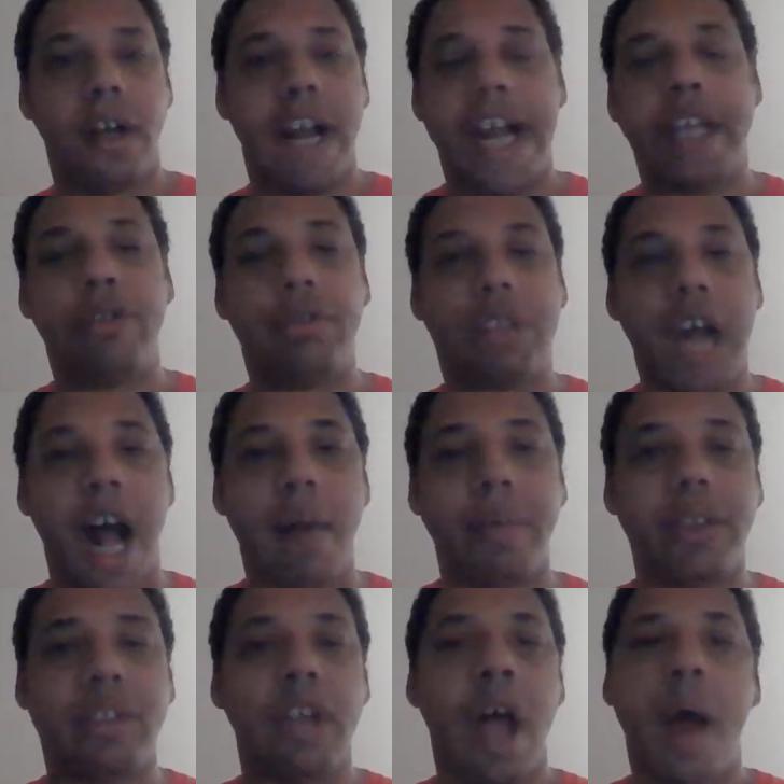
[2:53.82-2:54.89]
Andrew
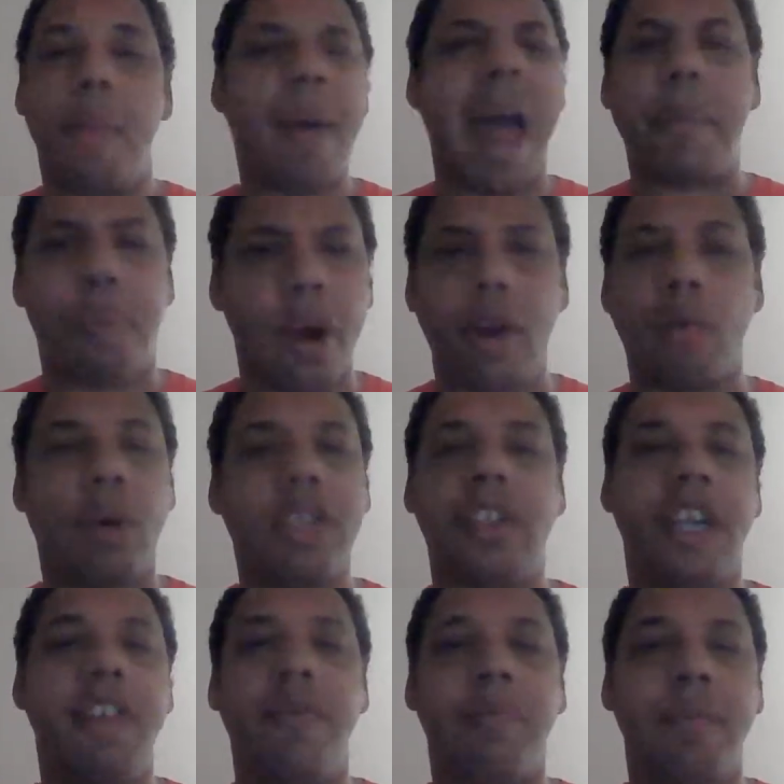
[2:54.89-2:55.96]
Thomas, Matt Pert
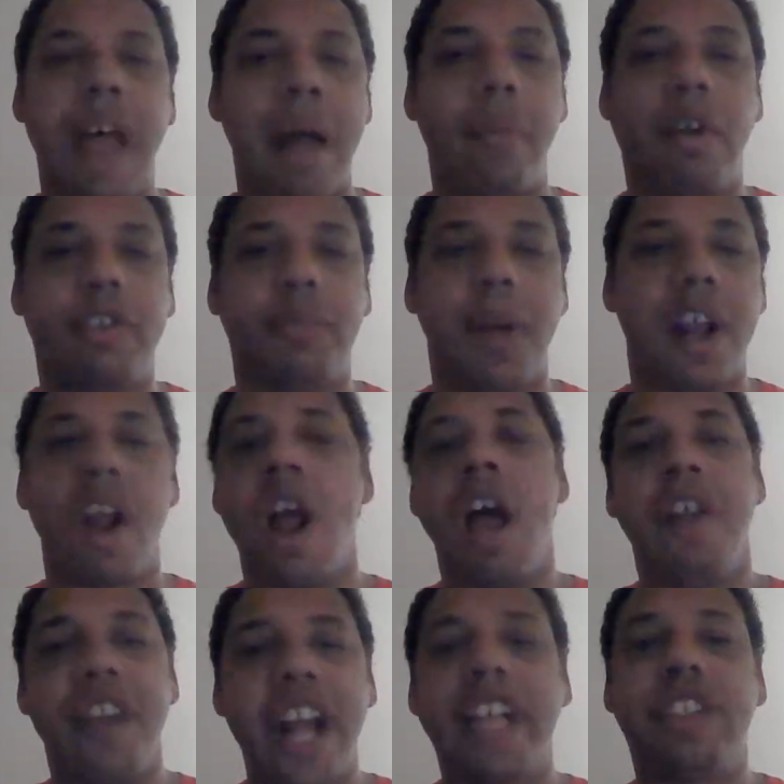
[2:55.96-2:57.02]
wasn't even that much better.
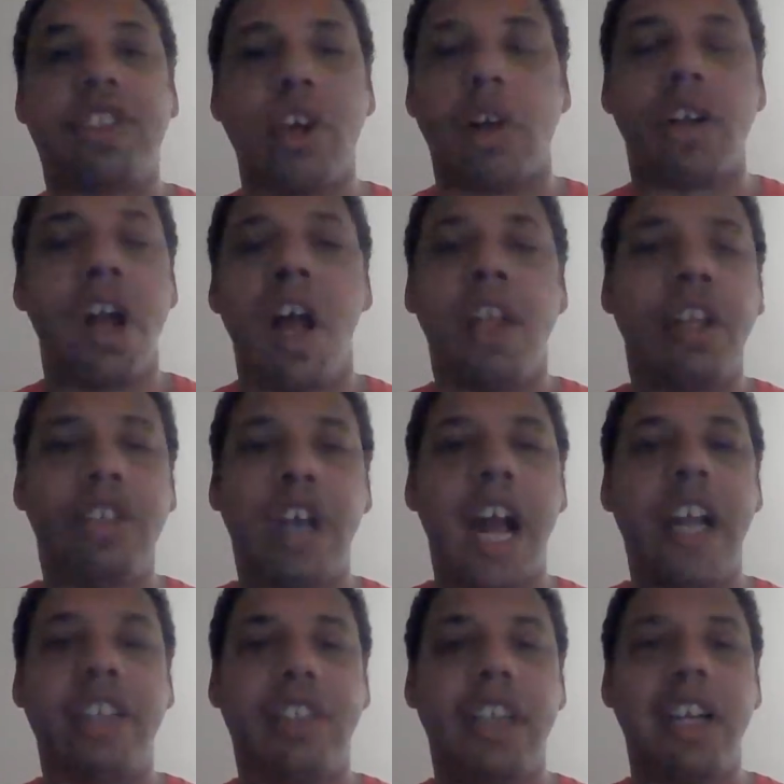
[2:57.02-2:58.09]
Nate Solder, the
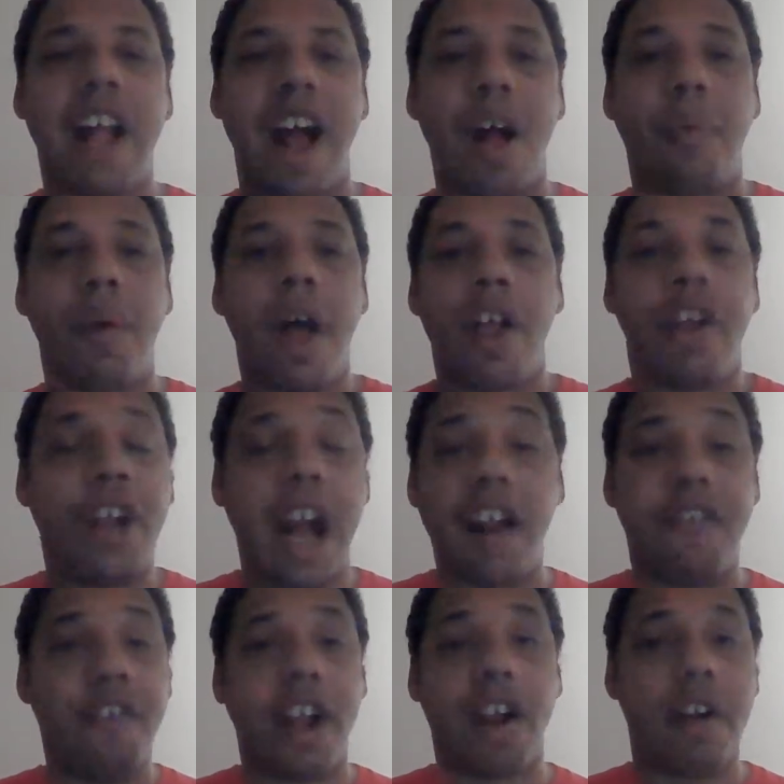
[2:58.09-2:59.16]
Giants need help. You got to
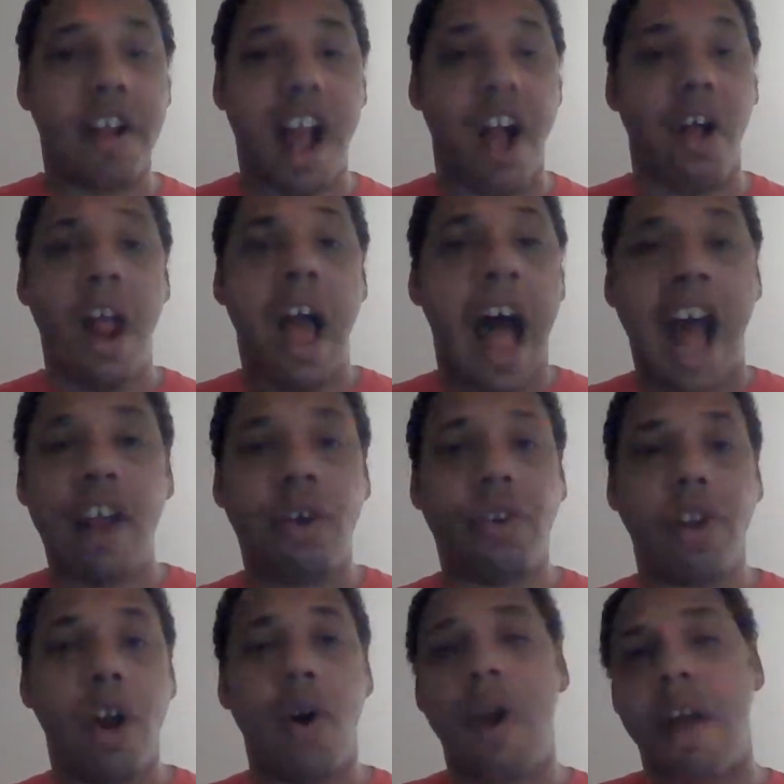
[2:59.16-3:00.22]
figure it out. I don't
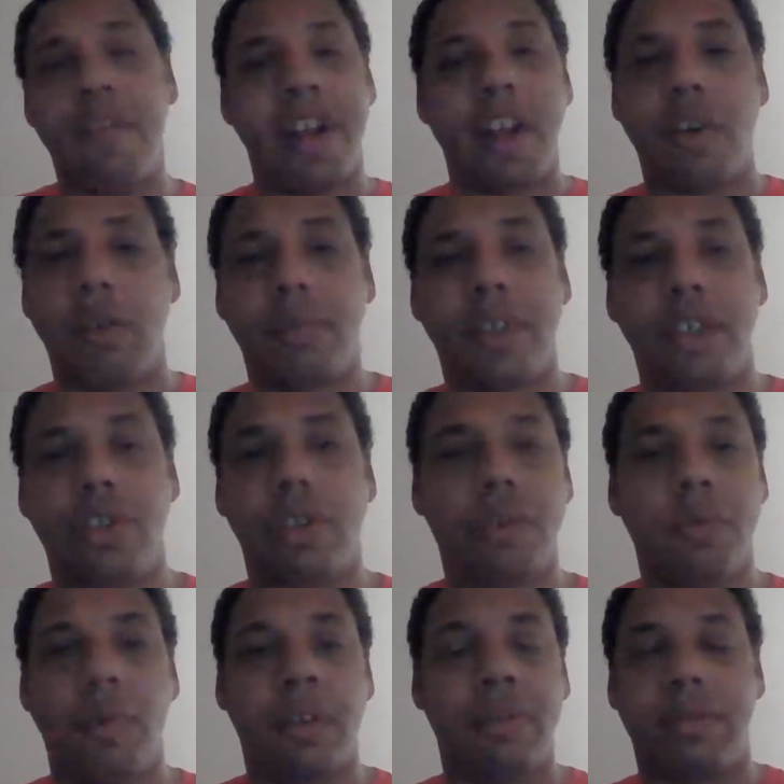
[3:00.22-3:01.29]
know. Evan Engram's injured.
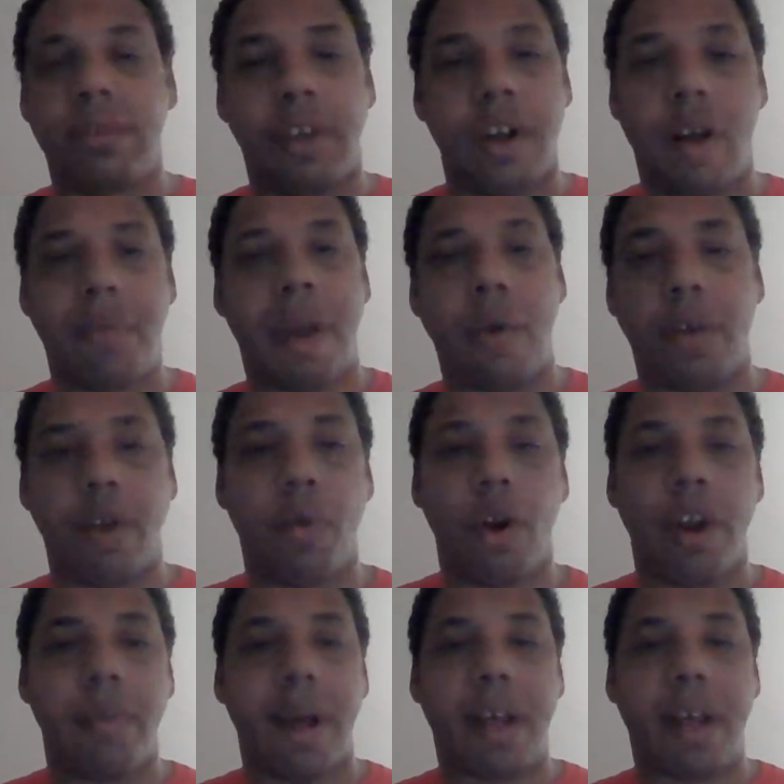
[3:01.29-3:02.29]
You know, I'm not really worried